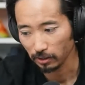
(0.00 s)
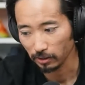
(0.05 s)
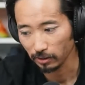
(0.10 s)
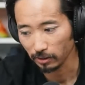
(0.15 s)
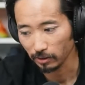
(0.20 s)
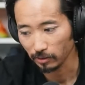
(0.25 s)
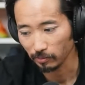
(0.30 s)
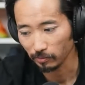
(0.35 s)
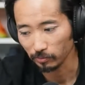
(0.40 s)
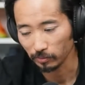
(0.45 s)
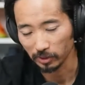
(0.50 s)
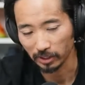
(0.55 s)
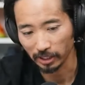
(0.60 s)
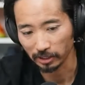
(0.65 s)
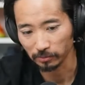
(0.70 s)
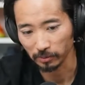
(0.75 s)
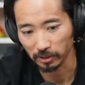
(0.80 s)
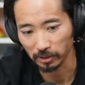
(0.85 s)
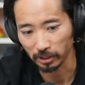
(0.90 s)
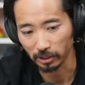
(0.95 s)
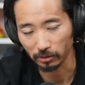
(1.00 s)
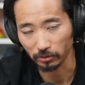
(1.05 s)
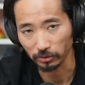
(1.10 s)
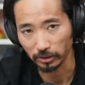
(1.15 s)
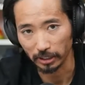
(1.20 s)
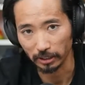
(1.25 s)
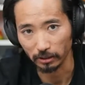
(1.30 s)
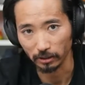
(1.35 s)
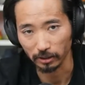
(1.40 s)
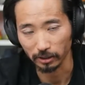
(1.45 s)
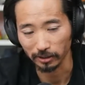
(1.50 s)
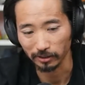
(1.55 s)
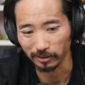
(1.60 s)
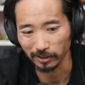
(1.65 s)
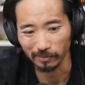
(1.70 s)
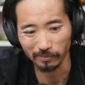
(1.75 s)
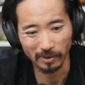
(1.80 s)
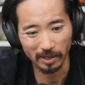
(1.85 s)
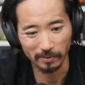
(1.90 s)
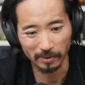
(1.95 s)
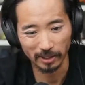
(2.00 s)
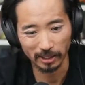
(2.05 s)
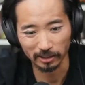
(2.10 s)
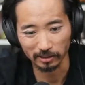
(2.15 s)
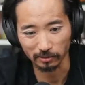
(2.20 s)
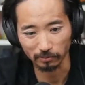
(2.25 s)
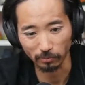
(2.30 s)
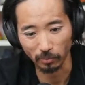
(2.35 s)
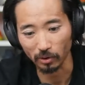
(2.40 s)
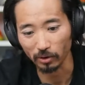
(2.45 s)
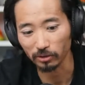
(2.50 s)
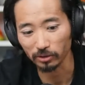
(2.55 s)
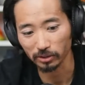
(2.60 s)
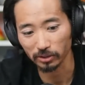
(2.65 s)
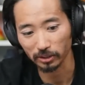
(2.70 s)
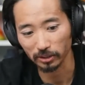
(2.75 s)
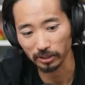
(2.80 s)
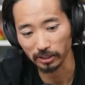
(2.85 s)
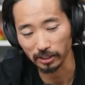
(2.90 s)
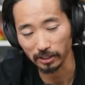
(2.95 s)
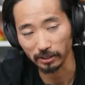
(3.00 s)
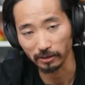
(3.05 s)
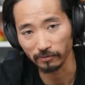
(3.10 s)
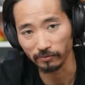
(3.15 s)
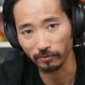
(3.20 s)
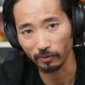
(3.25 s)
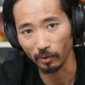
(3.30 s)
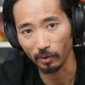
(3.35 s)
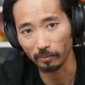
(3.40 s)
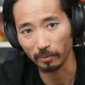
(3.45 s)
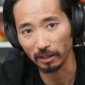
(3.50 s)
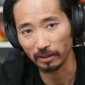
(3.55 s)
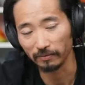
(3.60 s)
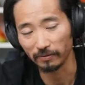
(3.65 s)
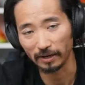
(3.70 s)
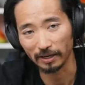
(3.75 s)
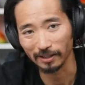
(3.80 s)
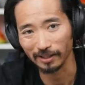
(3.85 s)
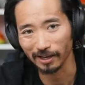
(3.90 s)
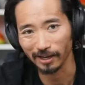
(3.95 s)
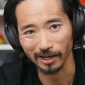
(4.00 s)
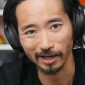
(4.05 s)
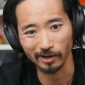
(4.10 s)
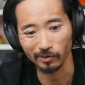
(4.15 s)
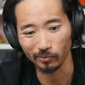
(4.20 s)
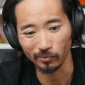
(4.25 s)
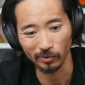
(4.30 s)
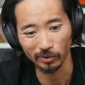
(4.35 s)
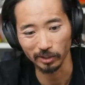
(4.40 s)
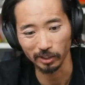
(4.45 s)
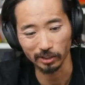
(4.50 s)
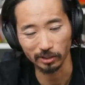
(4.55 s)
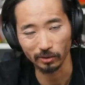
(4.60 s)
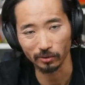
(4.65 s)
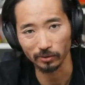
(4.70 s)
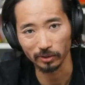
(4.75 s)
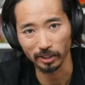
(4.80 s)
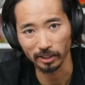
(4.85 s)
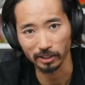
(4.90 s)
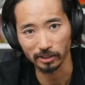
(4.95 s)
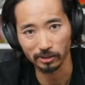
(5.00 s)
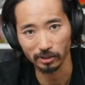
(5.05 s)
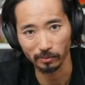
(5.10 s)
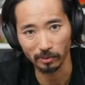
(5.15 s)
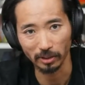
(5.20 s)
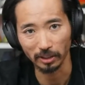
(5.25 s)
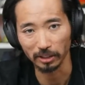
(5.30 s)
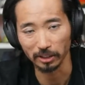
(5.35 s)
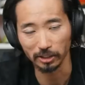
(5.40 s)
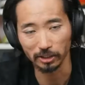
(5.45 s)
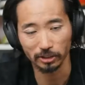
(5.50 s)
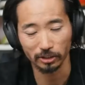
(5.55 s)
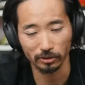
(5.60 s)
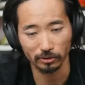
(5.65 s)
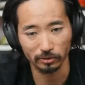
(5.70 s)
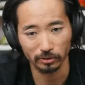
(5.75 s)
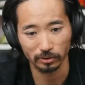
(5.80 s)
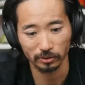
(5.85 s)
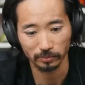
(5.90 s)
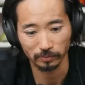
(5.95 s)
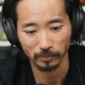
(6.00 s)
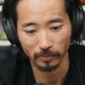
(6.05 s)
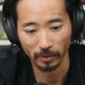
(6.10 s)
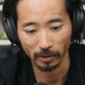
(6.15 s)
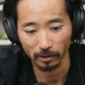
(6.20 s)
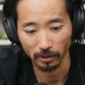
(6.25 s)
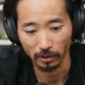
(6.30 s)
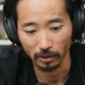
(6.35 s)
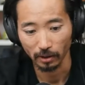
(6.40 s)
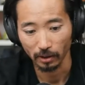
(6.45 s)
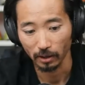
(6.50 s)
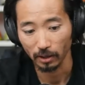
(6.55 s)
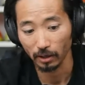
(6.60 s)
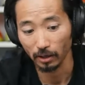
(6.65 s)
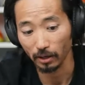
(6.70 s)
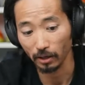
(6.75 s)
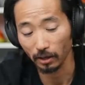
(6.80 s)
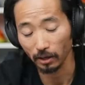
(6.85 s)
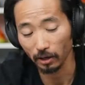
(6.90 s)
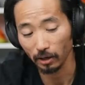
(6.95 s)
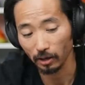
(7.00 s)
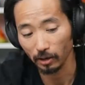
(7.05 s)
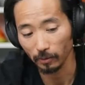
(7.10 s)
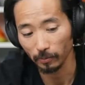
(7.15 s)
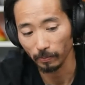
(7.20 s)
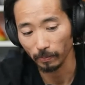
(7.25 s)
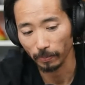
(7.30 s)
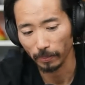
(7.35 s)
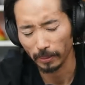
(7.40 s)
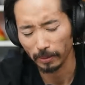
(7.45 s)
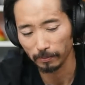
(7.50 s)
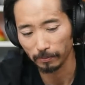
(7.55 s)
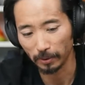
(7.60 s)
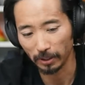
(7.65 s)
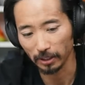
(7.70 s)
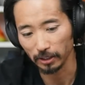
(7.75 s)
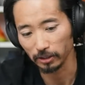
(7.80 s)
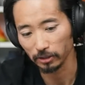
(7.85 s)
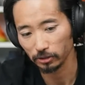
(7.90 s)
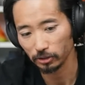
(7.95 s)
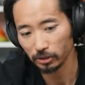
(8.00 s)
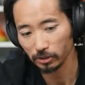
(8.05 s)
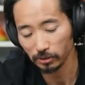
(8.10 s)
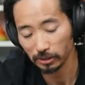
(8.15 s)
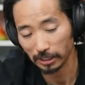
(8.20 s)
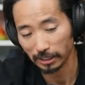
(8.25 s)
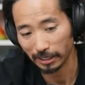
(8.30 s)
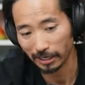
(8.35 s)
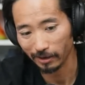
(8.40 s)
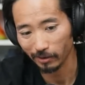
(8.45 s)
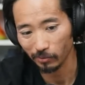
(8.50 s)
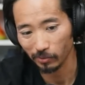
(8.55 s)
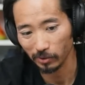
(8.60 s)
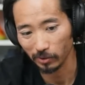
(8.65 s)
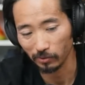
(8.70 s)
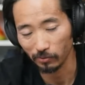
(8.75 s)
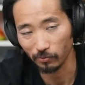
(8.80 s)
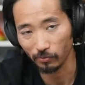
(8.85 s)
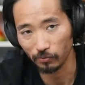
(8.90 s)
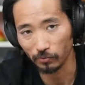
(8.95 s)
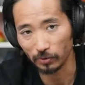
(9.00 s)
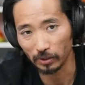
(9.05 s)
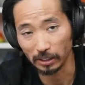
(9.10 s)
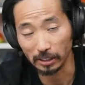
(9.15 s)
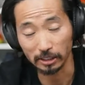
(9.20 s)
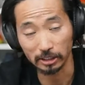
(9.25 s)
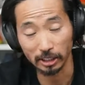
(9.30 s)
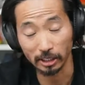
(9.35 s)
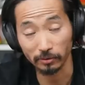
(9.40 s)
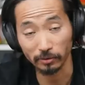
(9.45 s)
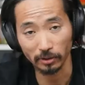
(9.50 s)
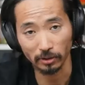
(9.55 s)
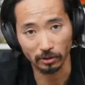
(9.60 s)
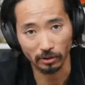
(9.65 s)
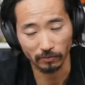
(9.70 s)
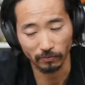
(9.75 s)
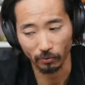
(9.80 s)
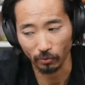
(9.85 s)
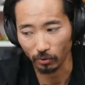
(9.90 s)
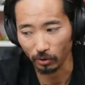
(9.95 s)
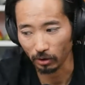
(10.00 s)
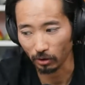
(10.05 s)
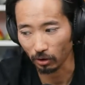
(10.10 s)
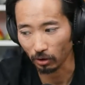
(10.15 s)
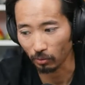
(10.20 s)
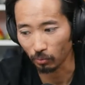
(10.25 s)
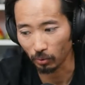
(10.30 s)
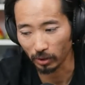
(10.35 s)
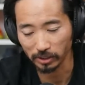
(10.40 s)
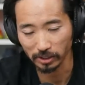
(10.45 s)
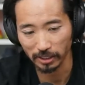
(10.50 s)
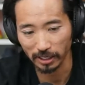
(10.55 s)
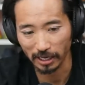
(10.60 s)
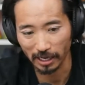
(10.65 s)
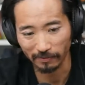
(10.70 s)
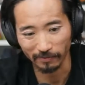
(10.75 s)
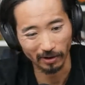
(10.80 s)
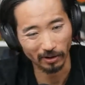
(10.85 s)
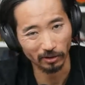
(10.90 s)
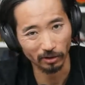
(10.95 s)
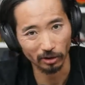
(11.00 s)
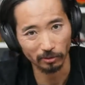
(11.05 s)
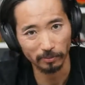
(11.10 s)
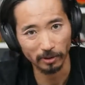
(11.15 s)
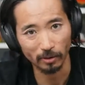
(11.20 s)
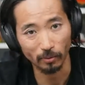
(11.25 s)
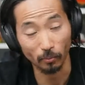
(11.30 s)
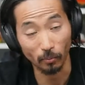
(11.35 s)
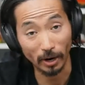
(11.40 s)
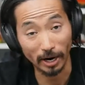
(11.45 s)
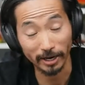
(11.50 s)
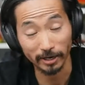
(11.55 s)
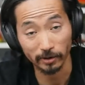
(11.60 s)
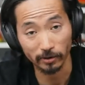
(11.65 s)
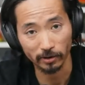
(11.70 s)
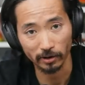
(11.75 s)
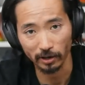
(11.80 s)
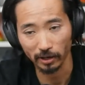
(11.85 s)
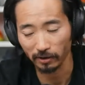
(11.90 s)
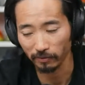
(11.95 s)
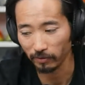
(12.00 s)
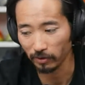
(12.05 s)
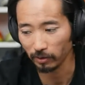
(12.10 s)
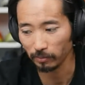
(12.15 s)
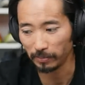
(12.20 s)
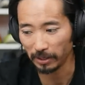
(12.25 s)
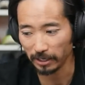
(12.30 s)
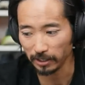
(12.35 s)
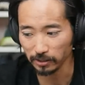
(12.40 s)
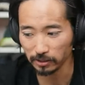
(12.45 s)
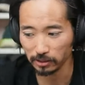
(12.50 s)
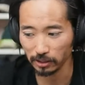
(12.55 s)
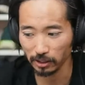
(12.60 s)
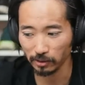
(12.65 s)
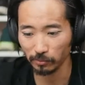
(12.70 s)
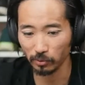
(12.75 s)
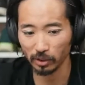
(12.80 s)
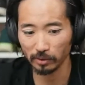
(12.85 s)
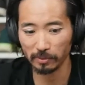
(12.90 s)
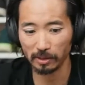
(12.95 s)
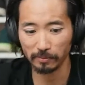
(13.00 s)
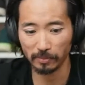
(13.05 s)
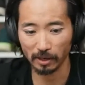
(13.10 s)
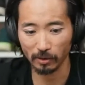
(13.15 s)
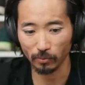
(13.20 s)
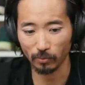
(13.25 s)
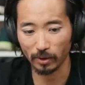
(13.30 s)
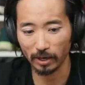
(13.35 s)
um, but that's my general take on it. And maybe that's partially informed by the fact that I really don't like stability shoes. Um, but shoes that I would really generally look for are ones that have a little bit wider of a base. And what I mean by